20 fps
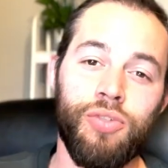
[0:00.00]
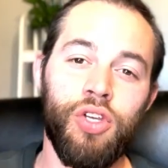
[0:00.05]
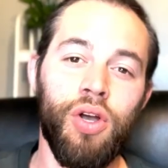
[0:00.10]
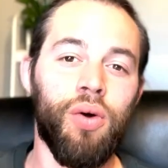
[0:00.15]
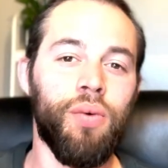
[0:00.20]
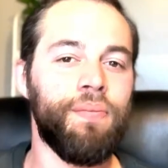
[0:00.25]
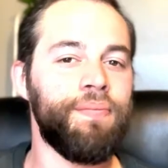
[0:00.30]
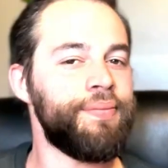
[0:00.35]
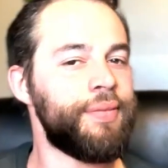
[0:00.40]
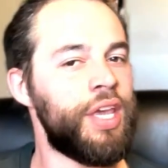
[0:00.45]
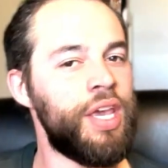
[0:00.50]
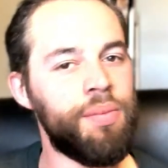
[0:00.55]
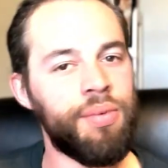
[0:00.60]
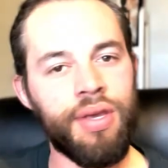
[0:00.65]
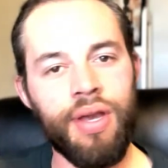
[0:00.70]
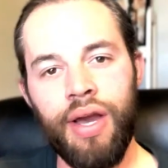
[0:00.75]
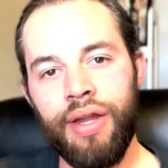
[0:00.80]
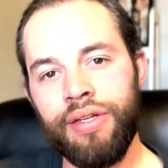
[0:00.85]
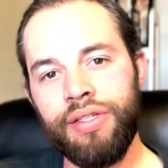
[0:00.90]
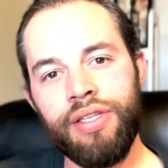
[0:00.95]
So keep me
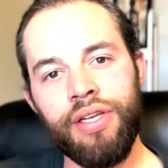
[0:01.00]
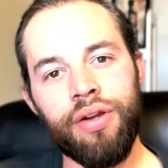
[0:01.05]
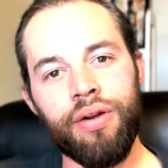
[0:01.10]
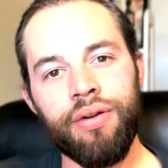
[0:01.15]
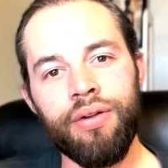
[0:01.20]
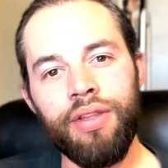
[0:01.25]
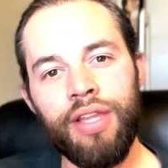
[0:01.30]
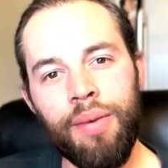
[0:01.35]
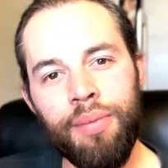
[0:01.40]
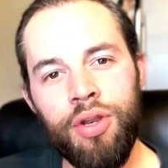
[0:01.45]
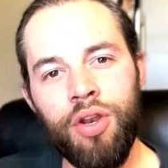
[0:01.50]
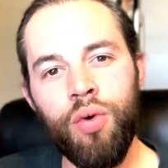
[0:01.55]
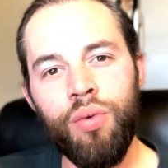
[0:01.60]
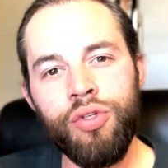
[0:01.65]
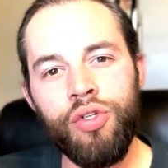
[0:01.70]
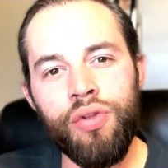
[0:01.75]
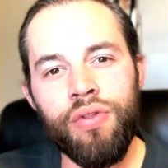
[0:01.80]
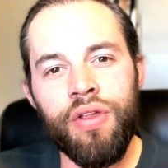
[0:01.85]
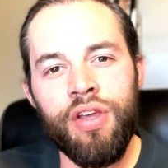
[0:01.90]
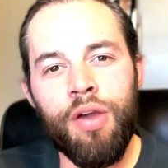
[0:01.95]
honest here. Let me know
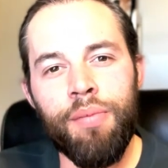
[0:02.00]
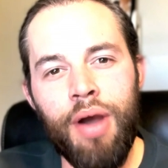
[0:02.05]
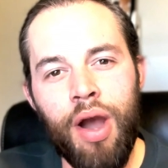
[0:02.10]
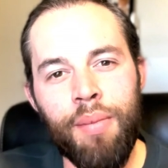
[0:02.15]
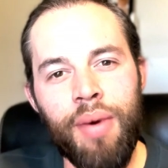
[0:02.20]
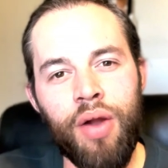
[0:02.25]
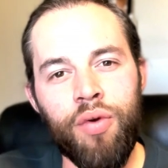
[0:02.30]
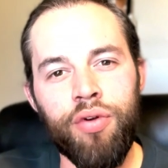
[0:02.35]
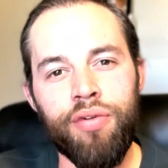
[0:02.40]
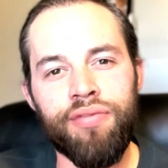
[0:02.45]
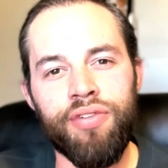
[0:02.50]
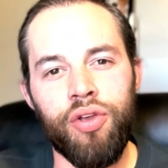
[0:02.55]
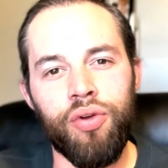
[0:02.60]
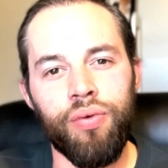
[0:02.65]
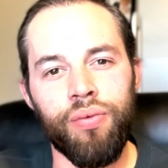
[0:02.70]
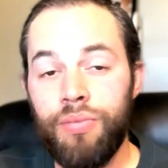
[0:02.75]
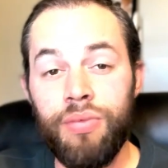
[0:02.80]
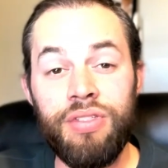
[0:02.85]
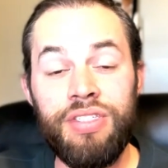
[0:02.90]
what you think about my review.